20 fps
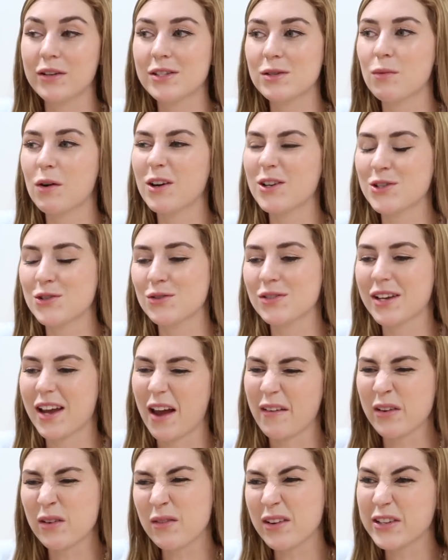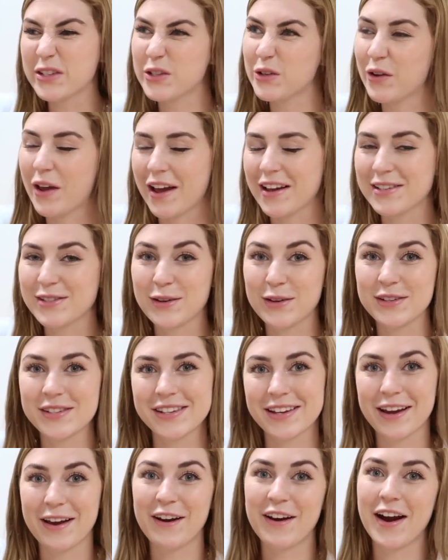with tomorrow, she was like, I'm gonna bring a suitcase. So I was
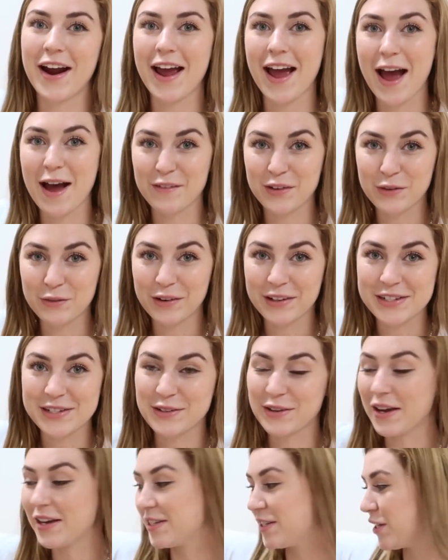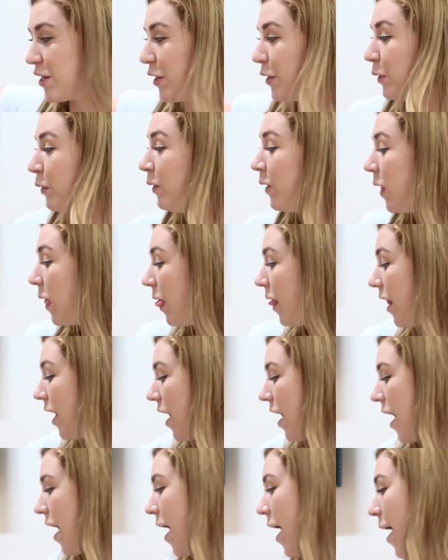like, all right, I'm gonna bring a suitcase too.
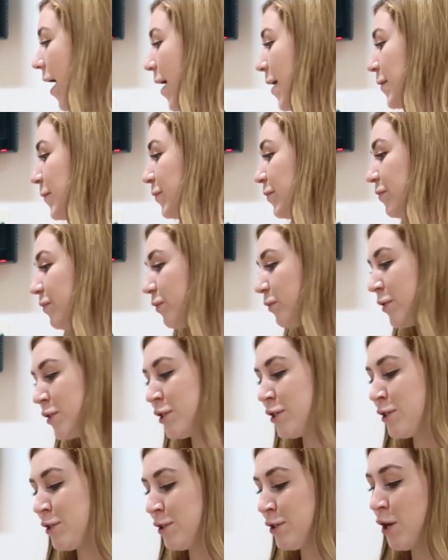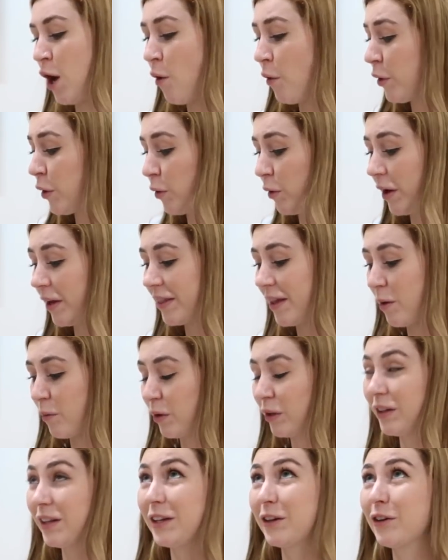Which is so annoying that
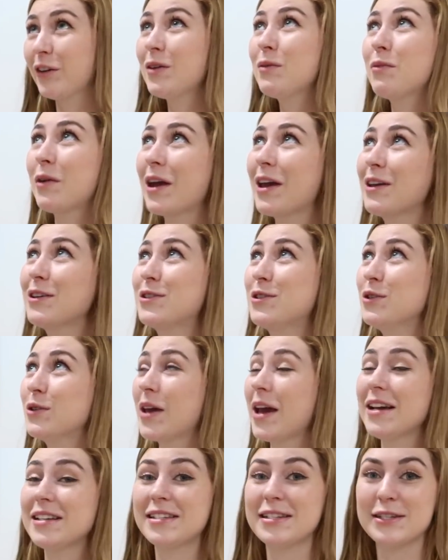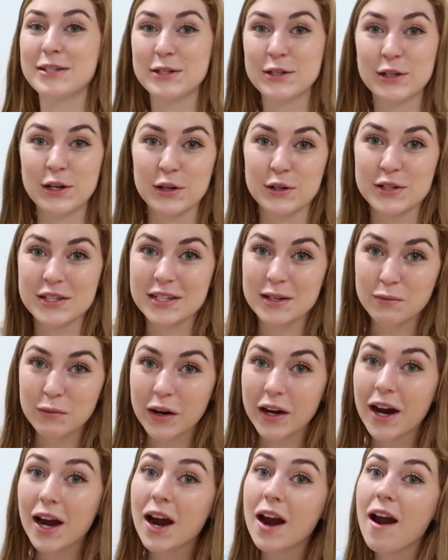we're literally bringing suitcases to go
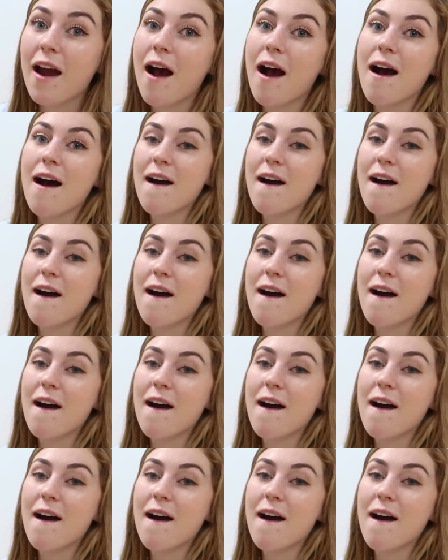somewhere